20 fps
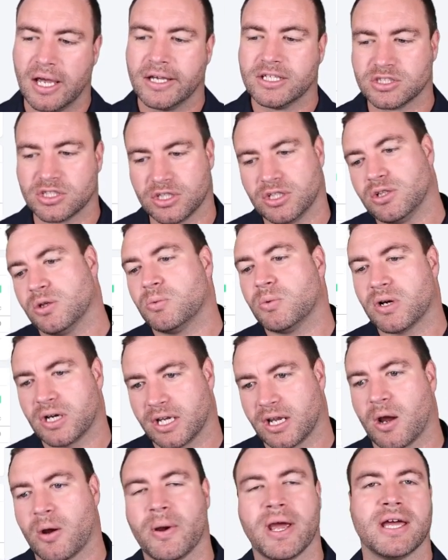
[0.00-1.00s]
So you want to
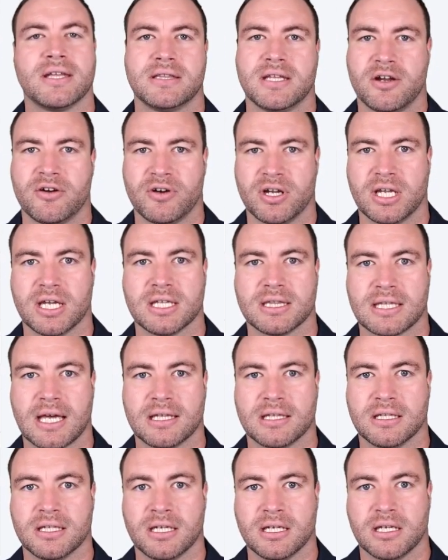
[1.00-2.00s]
go out there and get that
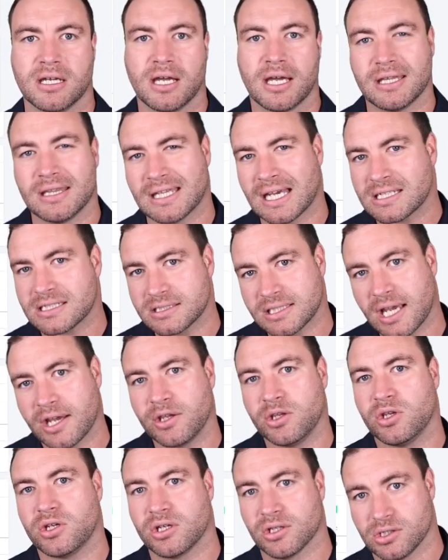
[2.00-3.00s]
link. And that's how
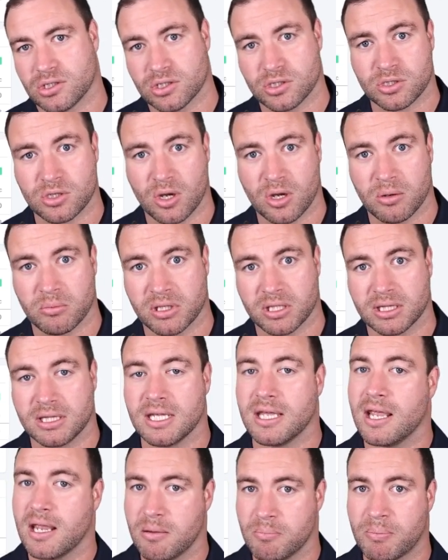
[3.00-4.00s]
you can determine
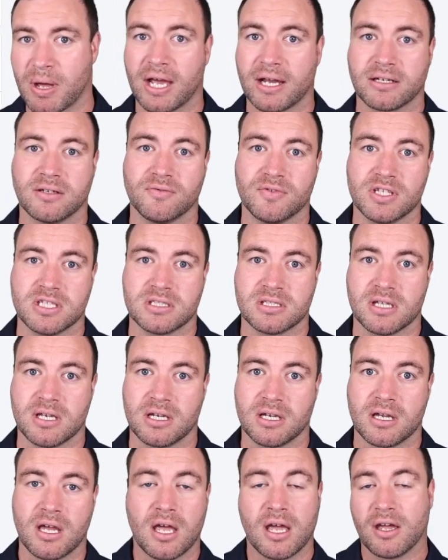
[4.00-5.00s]
the impact of this
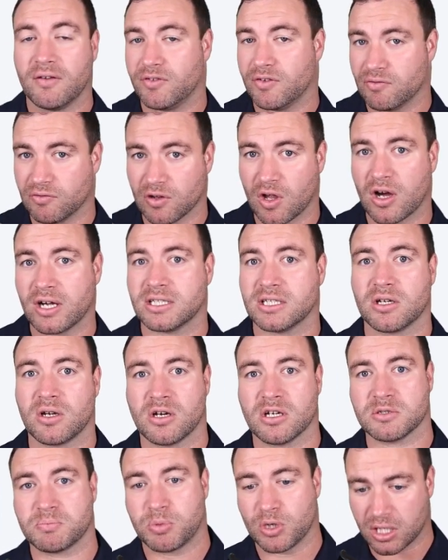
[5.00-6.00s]
link. If you've liked it,
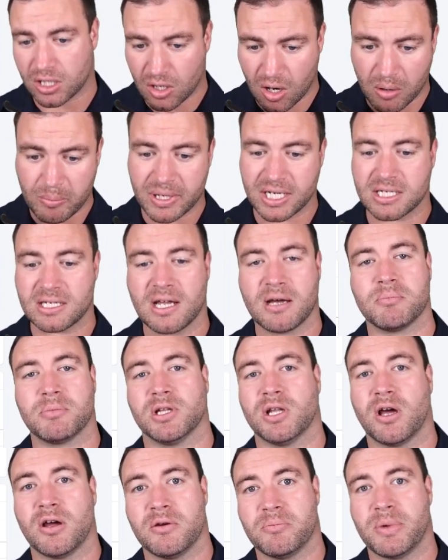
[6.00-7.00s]
guys, put a comment down
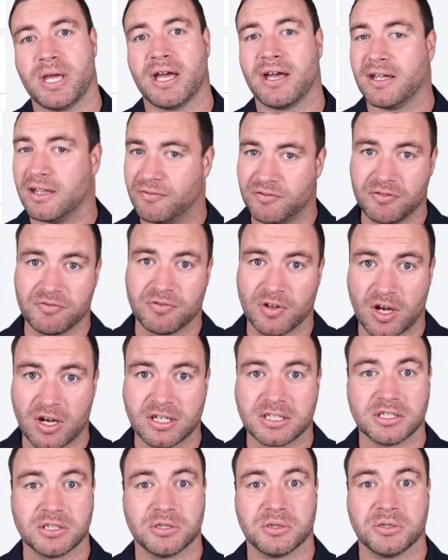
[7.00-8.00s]
below about if you've
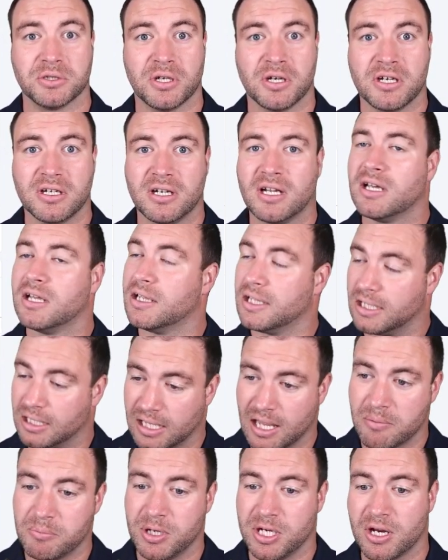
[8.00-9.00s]
liked it or not.
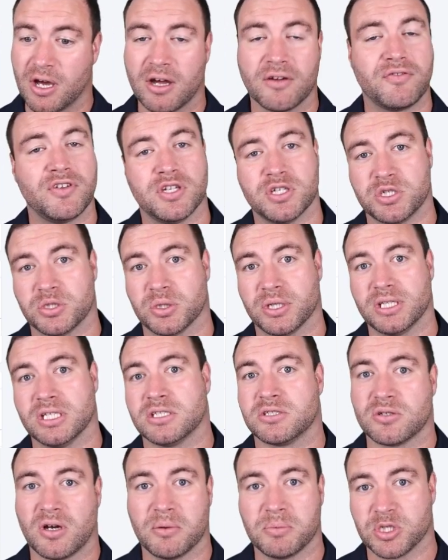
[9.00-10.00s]
Let me know if you enjoy this
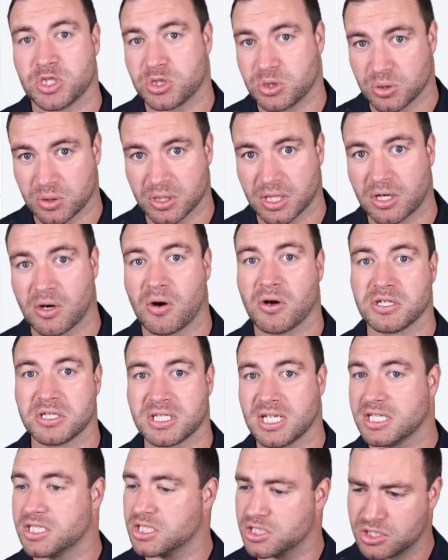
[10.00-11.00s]
type of shorter
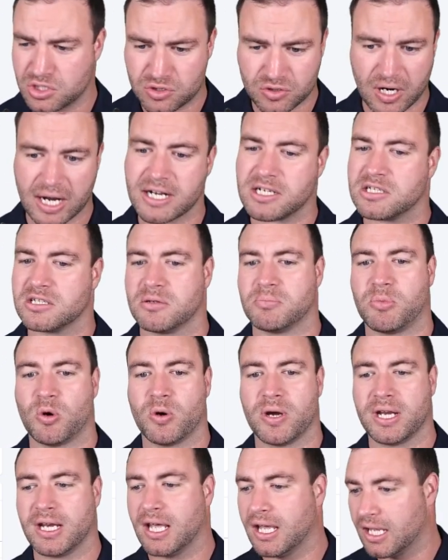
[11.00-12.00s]
content, just straight to the
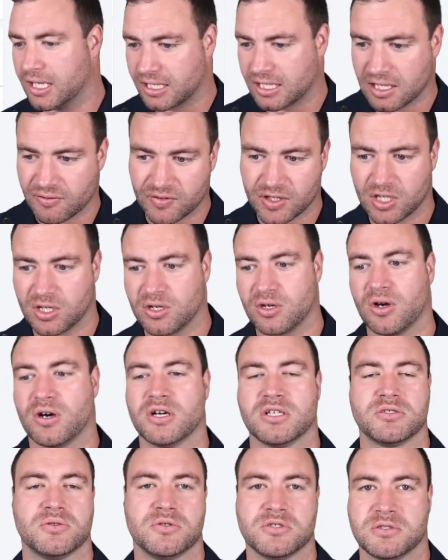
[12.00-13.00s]
point, giving you
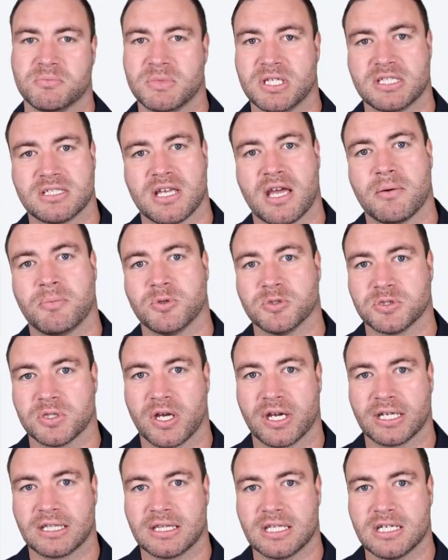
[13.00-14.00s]
guys awesome examples
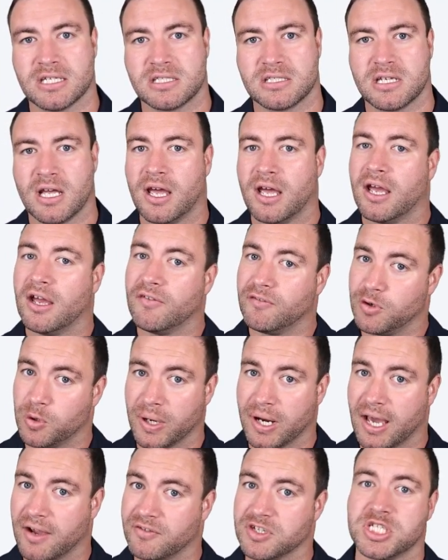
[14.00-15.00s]
like this. If you want
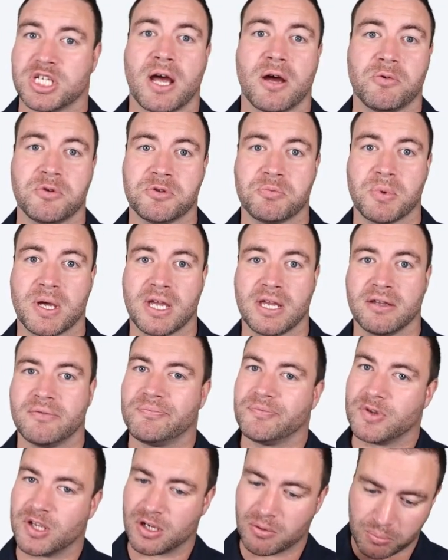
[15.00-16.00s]
to have a chat with me,
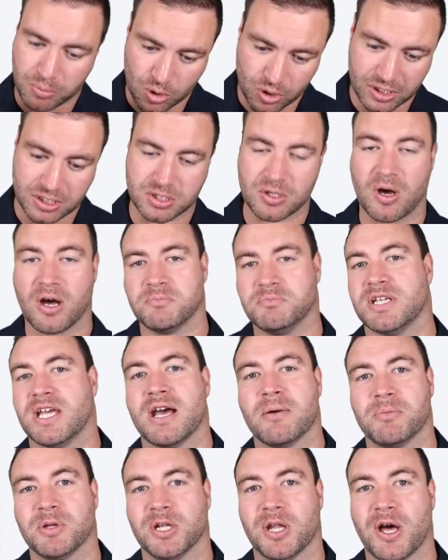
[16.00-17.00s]
you can book a time
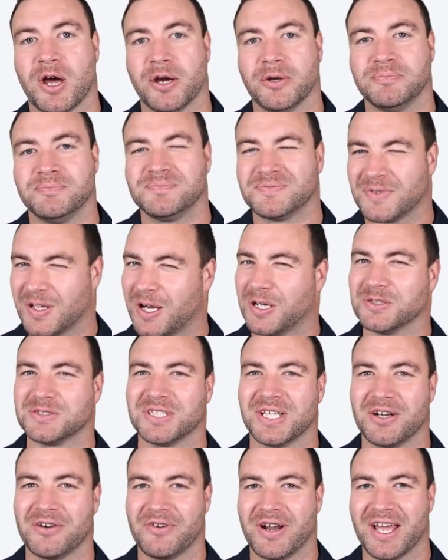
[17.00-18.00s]
down below. I'll
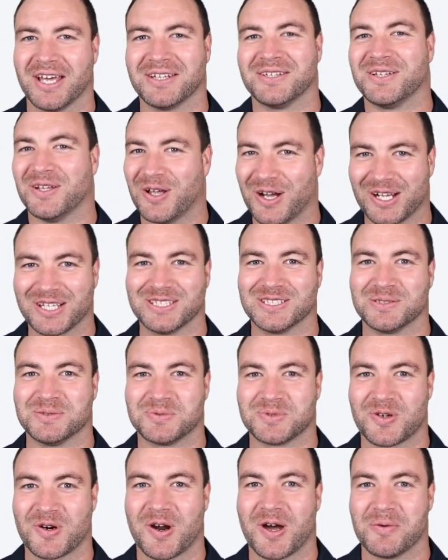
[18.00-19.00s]
see you around. Like and
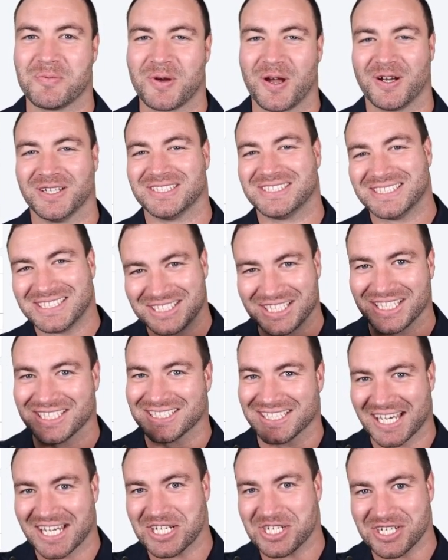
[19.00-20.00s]
subscribe, guys. Cheers,
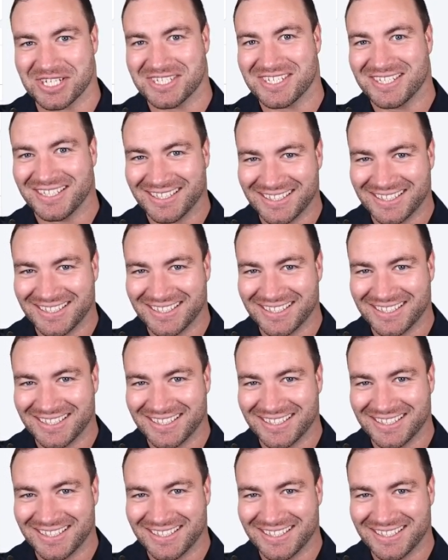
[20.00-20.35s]
legends.